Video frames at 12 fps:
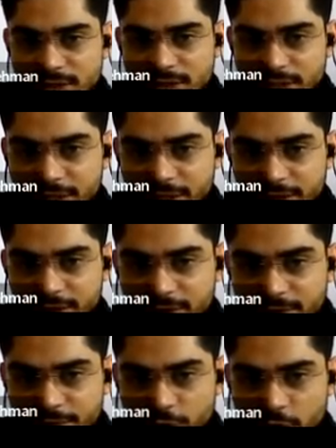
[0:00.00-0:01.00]
see here
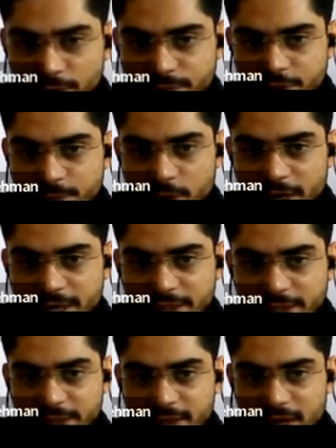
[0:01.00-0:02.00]
from this
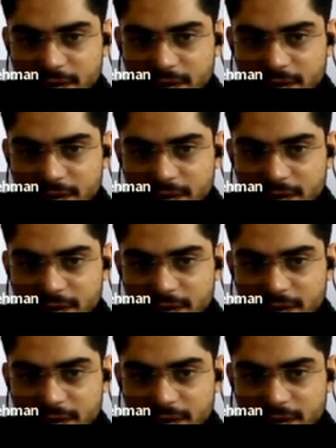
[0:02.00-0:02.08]
point there